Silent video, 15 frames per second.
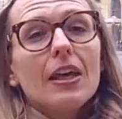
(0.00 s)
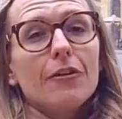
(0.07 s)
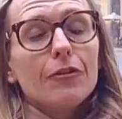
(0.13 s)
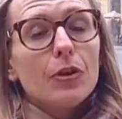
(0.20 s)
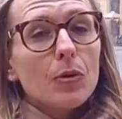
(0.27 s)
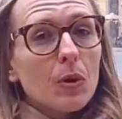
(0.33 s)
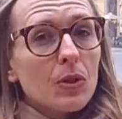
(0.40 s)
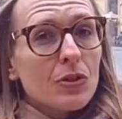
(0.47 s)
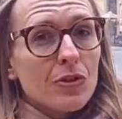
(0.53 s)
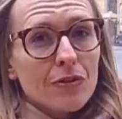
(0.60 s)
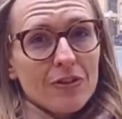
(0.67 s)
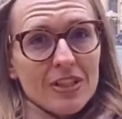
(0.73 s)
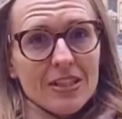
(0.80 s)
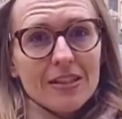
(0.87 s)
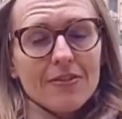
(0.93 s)
If you want to
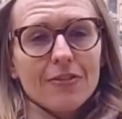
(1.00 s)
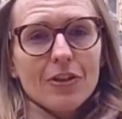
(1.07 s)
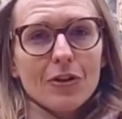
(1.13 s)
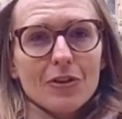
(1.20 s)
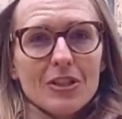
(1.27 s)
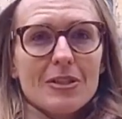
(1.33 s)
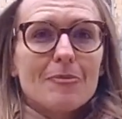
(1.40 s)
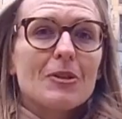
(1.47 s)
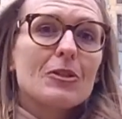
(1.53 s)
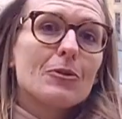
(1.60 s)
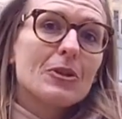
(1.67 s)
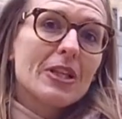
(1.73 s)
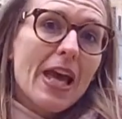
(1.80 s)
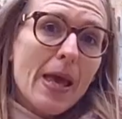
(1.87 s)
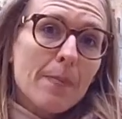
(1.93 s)
visit Florence
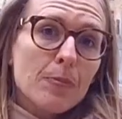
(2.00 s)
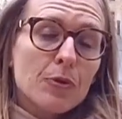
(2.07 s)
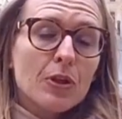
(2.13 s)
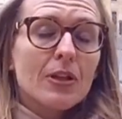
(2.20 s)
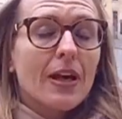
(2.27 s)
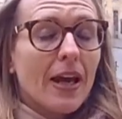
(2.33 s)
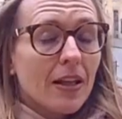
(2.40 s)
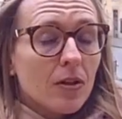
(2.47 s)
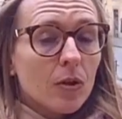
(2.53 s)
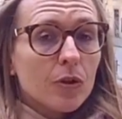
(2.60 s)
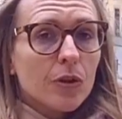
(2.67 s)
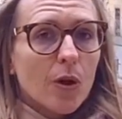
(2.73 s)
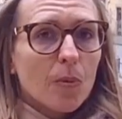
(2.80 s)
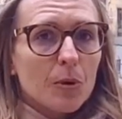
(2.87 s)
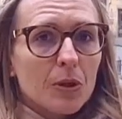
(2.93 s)
between April and
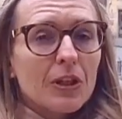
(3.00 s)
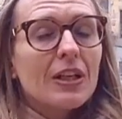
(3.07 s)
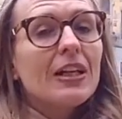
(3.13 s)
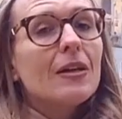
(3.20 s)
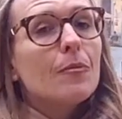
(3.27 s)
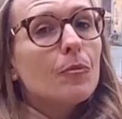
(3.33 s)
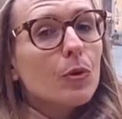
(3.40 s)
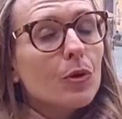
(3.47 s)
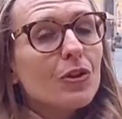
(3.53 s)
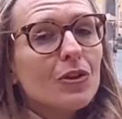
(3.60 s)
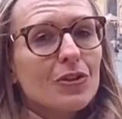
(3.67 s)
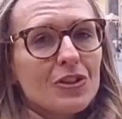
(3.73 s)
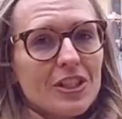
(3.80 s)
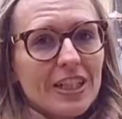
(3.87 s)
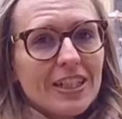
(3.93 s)
October, book
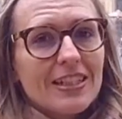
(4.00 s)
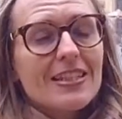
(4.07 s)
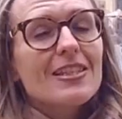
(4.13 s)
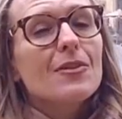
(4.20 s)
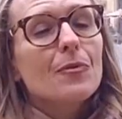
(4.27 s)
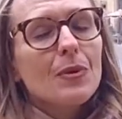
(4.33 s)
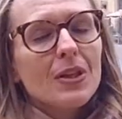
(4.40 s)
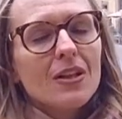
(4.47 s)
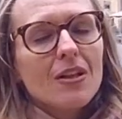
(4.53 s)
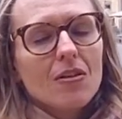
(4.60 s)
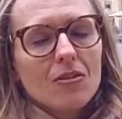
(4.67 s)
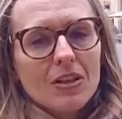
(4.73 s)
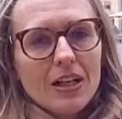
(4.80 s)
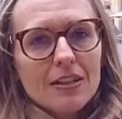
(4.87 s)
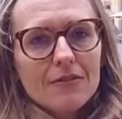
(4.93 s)
your tickets with a
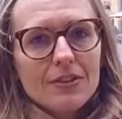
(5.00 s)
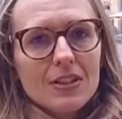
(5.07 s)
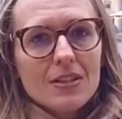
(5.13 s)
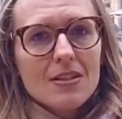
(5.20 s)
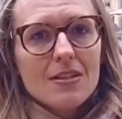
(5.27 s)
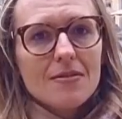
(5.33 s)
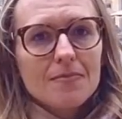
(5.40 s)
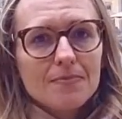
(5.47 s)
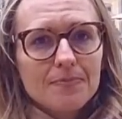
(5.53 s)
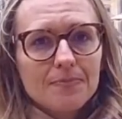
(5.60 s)
long advance.